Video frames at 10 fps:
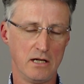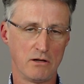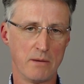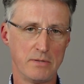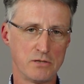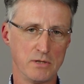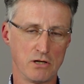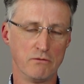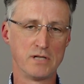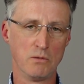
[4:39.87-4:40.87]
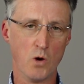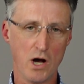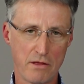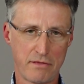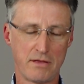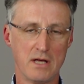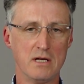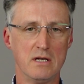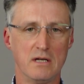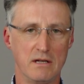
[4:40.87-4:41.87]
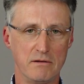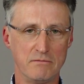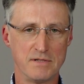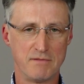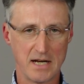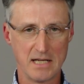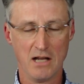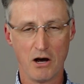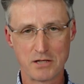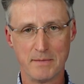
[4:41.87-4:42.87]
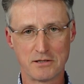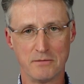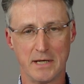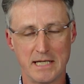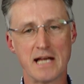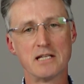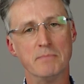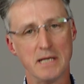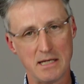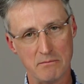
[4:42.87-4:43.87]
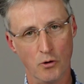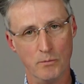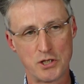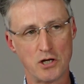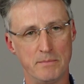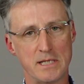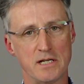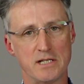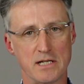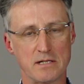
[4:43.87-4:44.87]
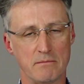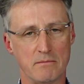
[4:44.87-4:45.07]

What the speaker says: Companies which are obviously worth very large amounts of money tend to be more mature businesses.